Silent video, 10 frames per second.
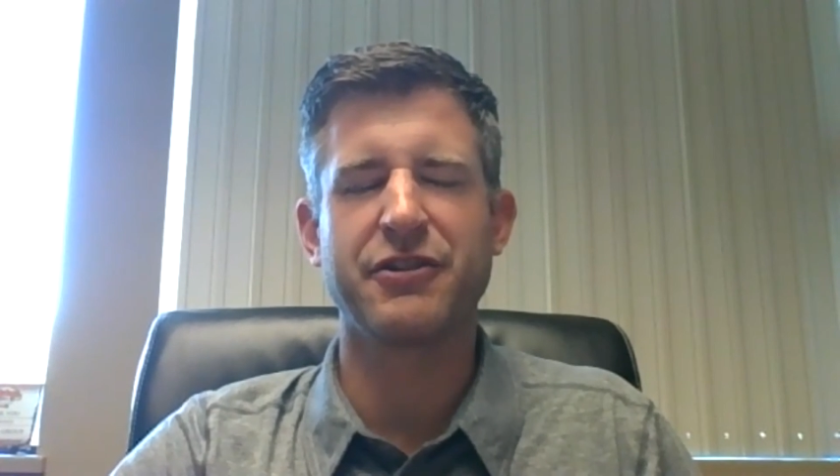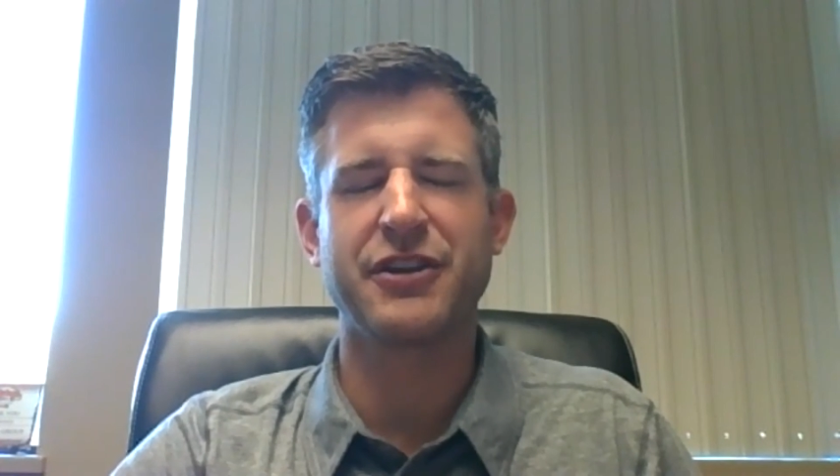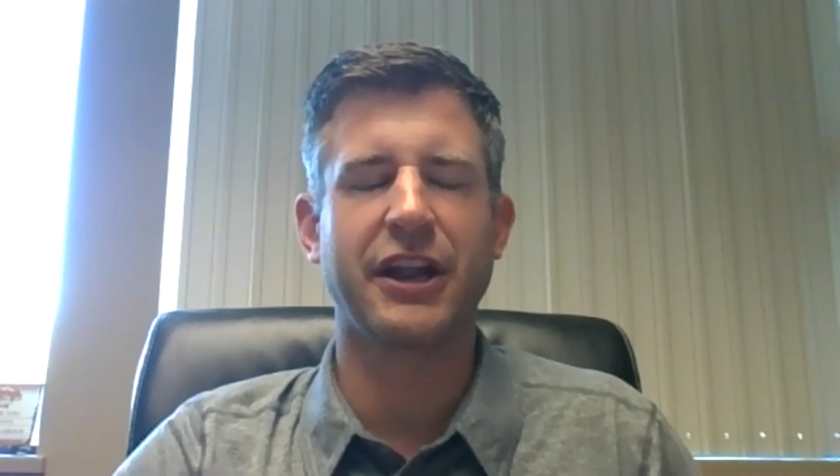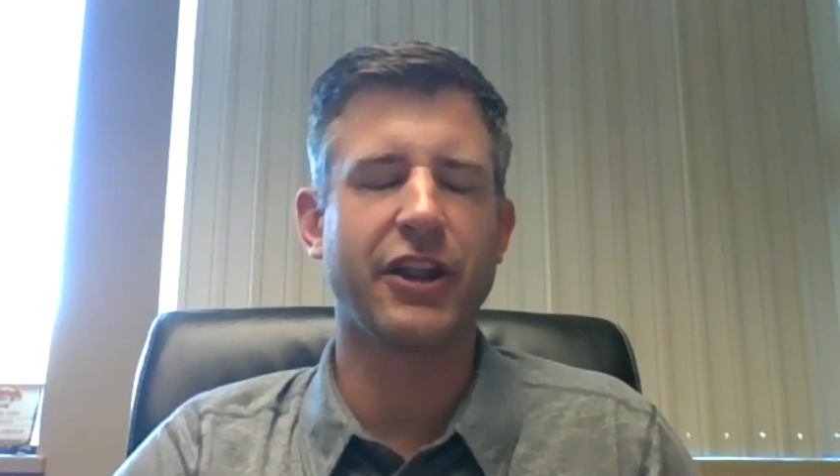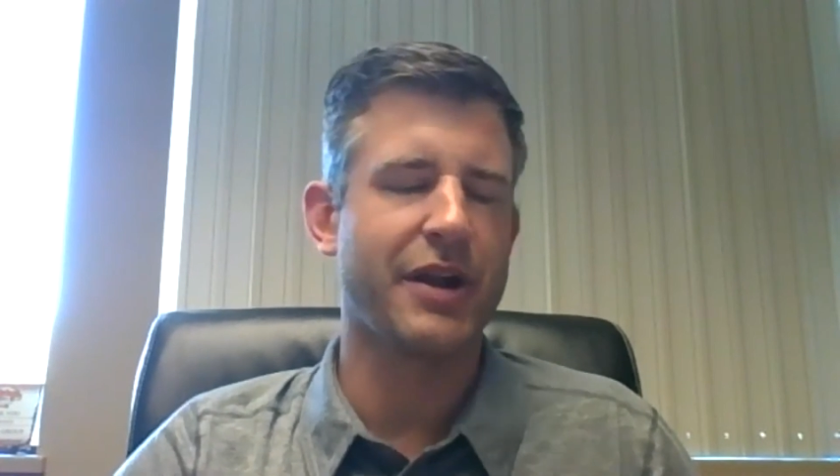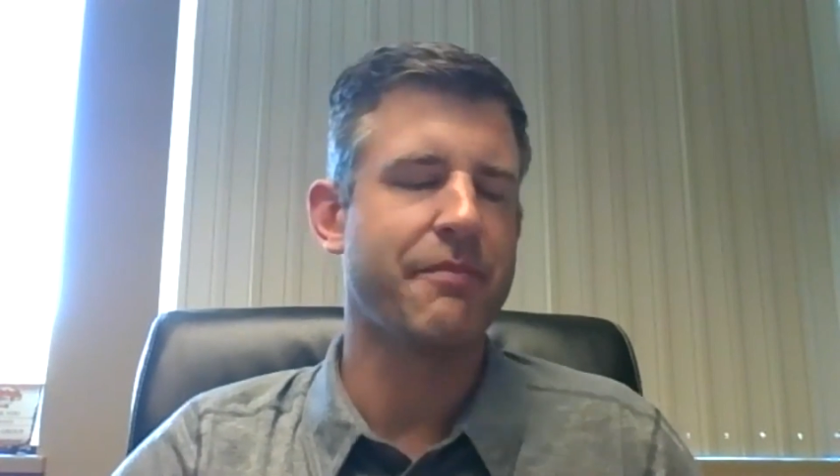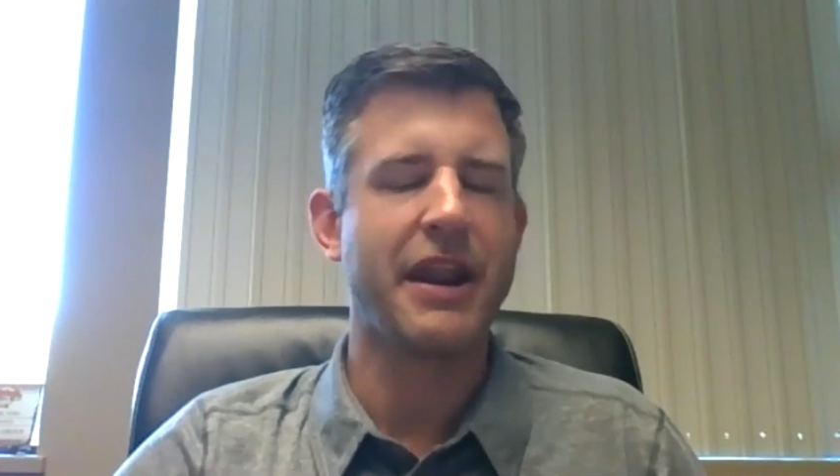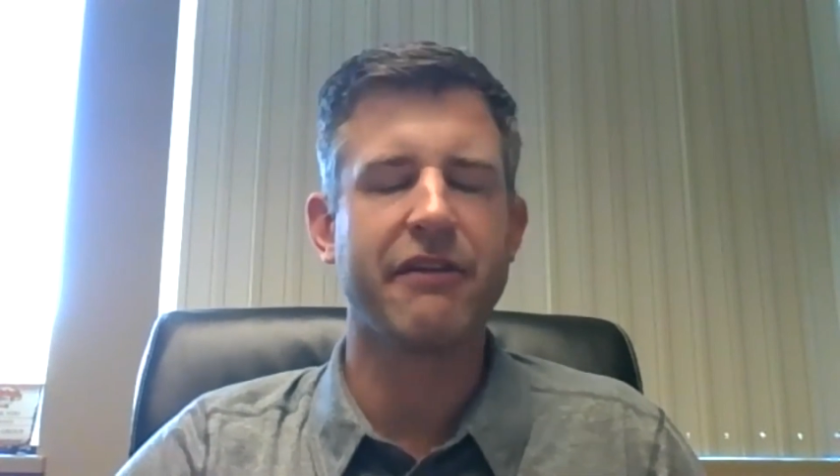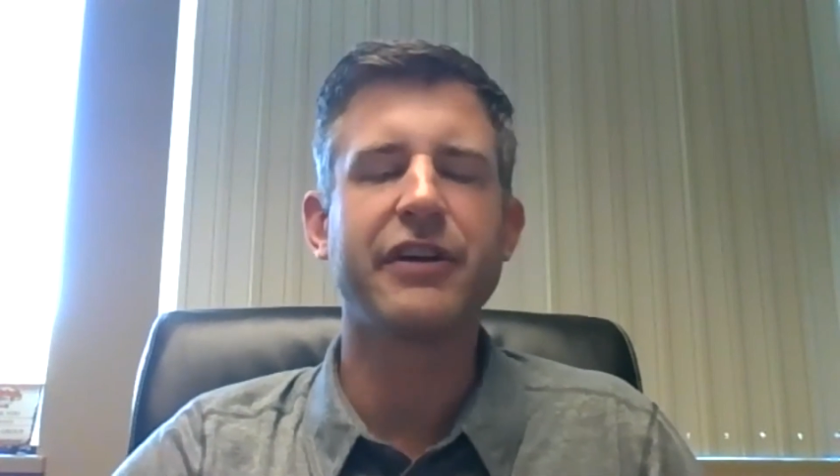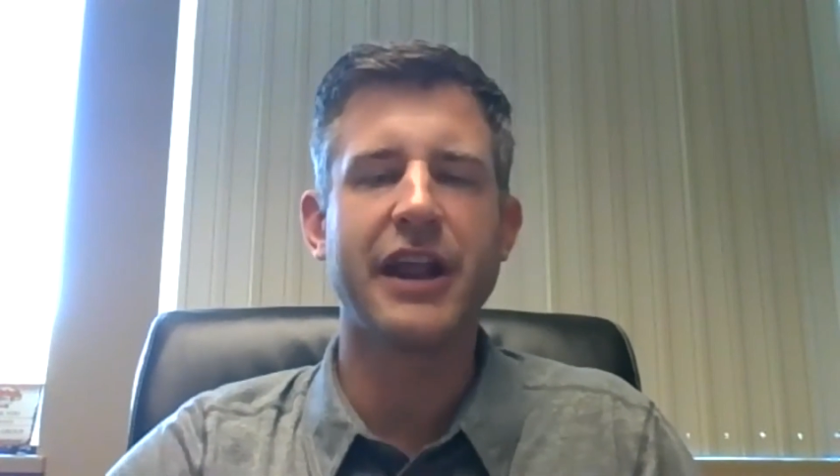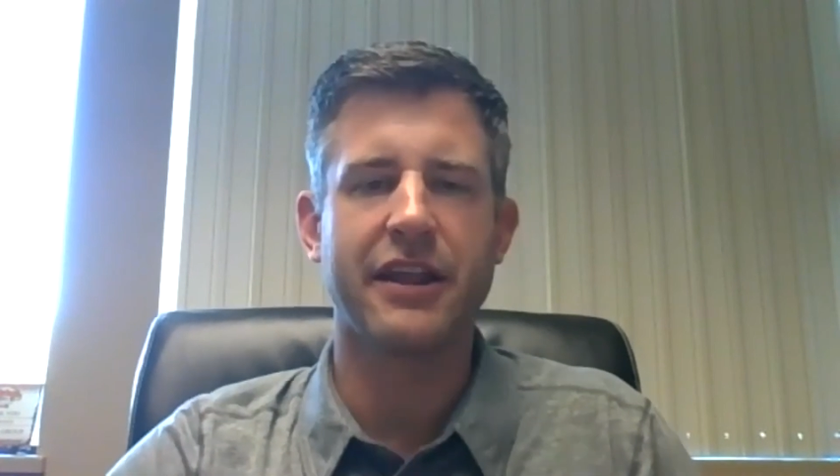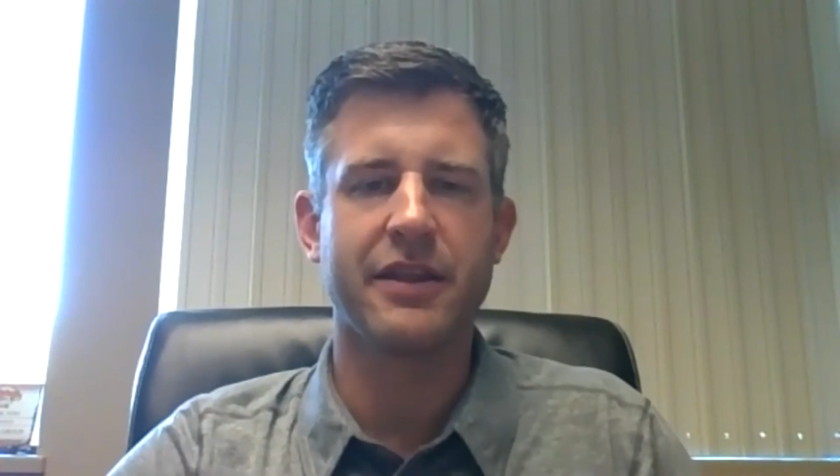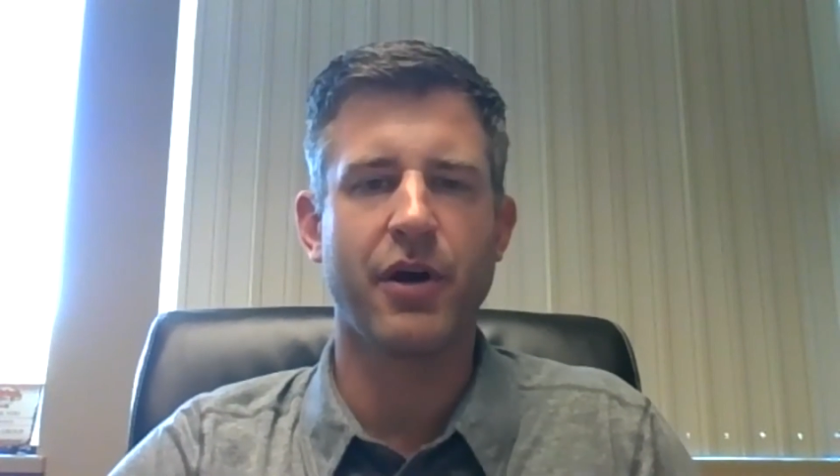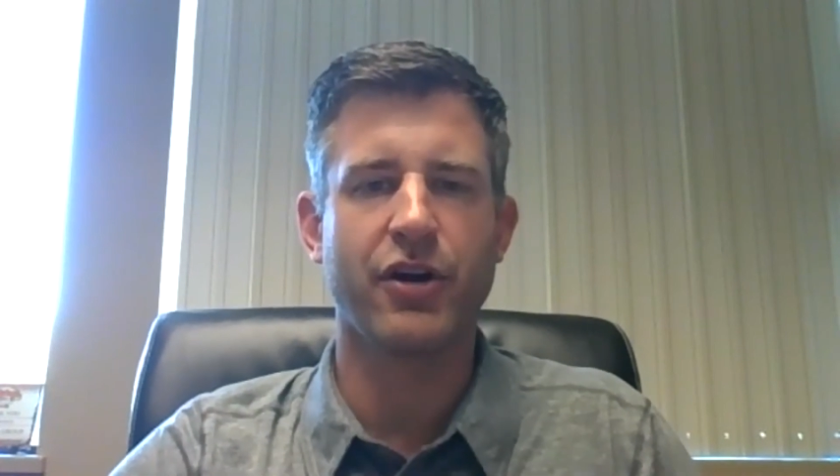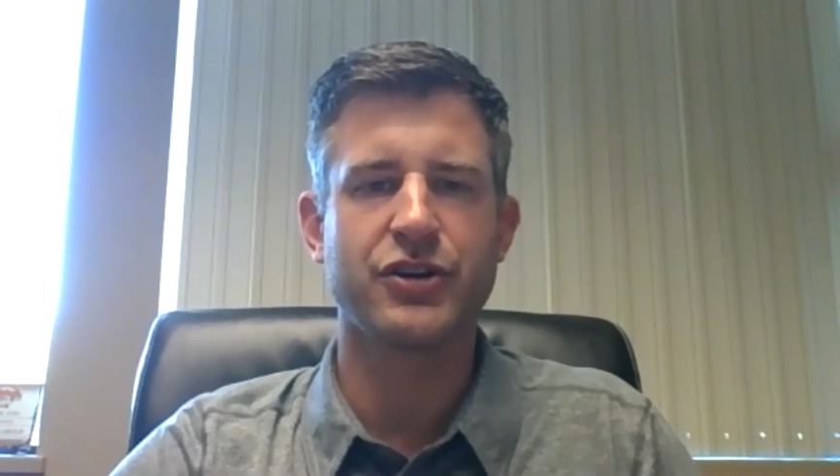get a lot of benefit out of the
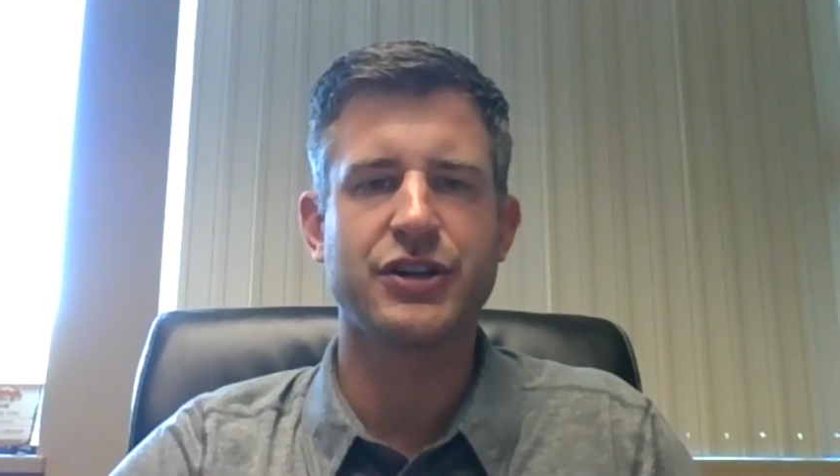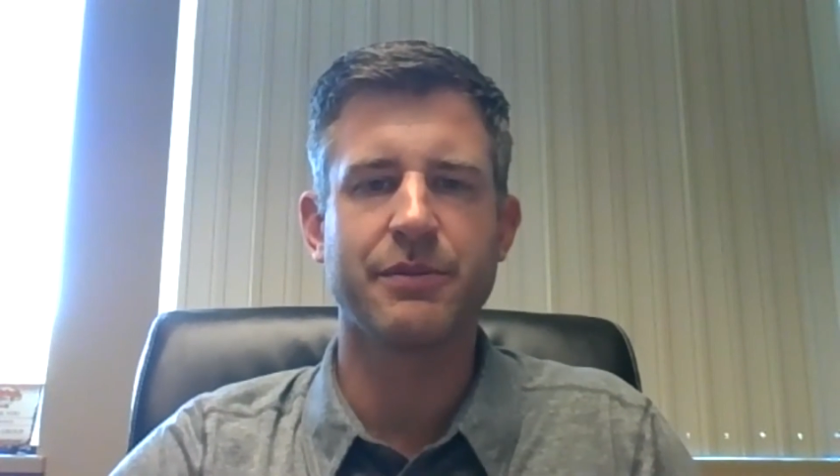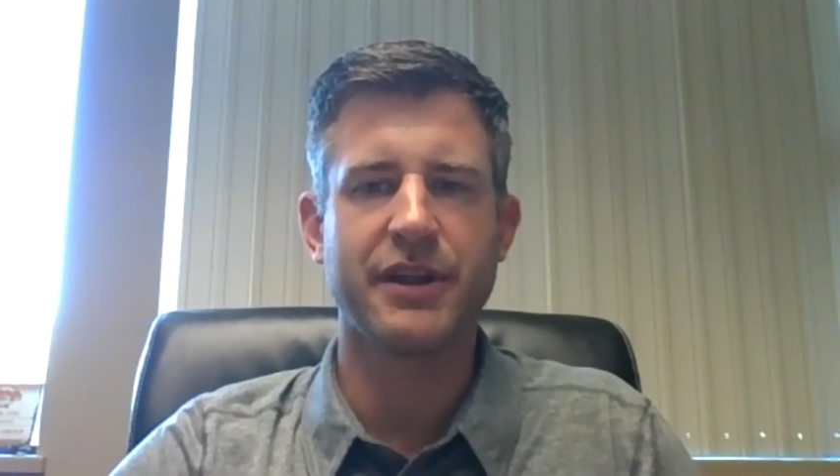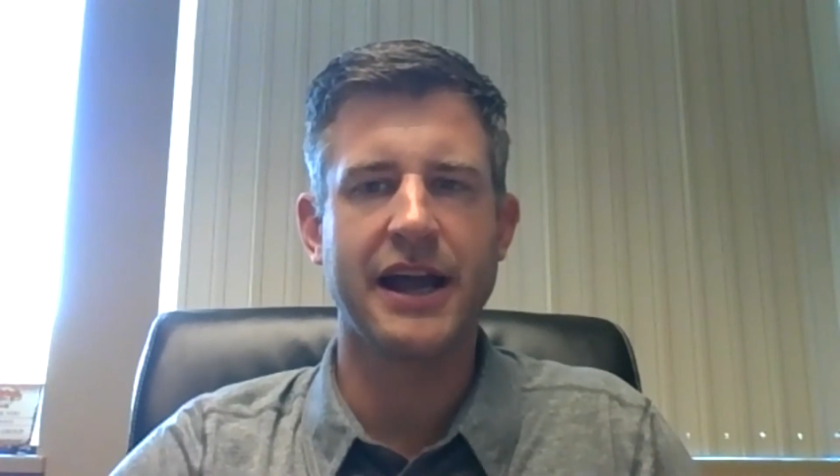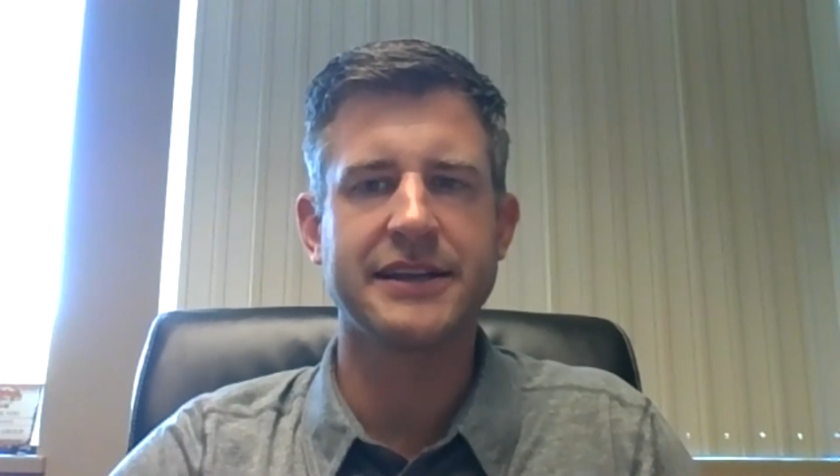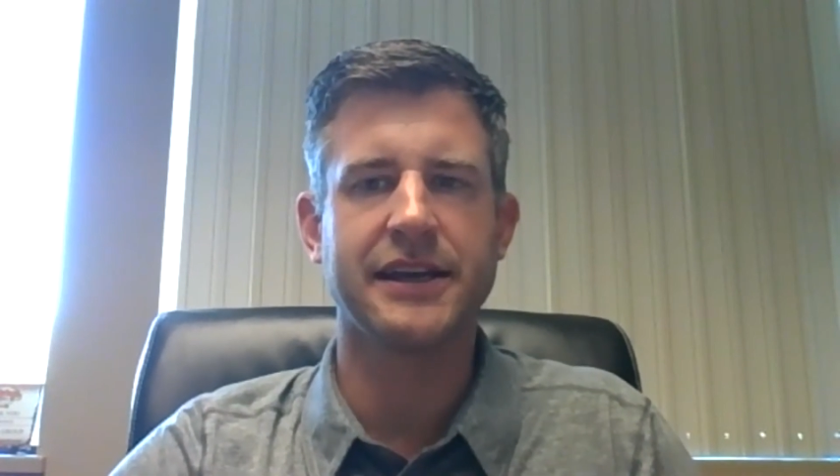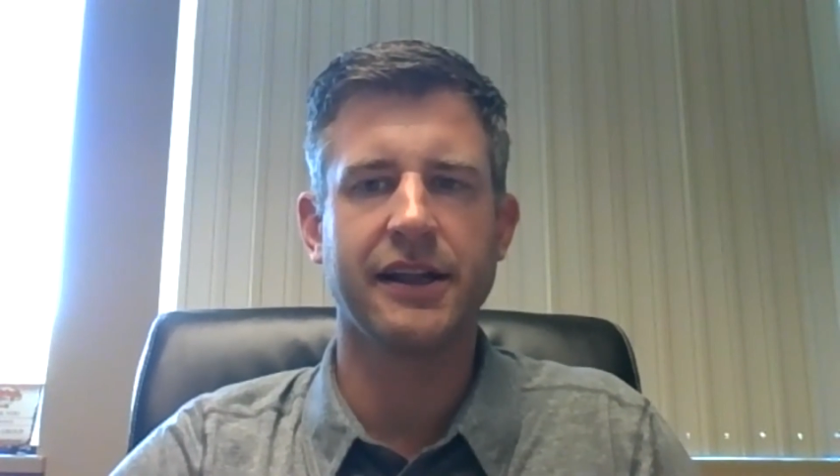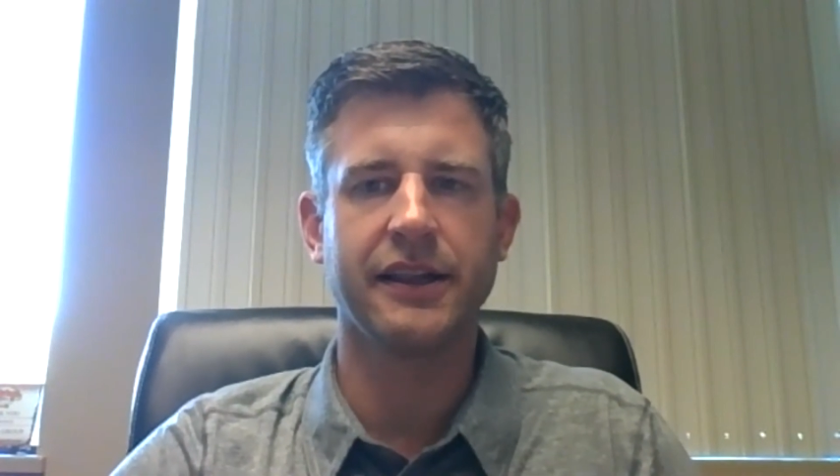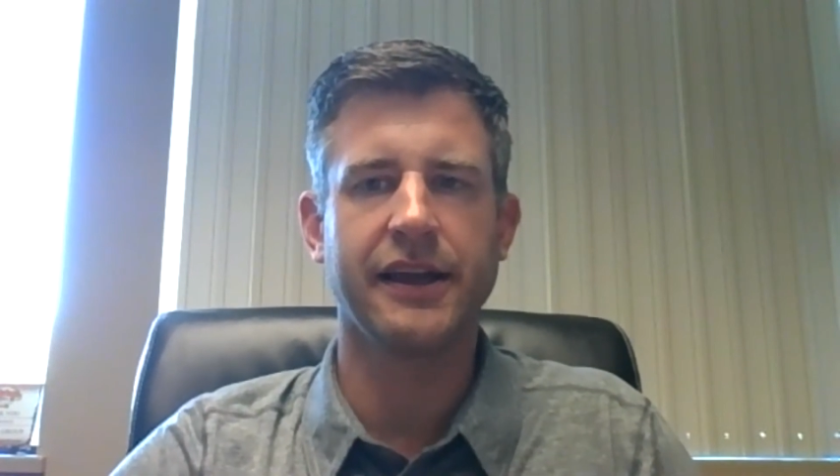partnership that iTel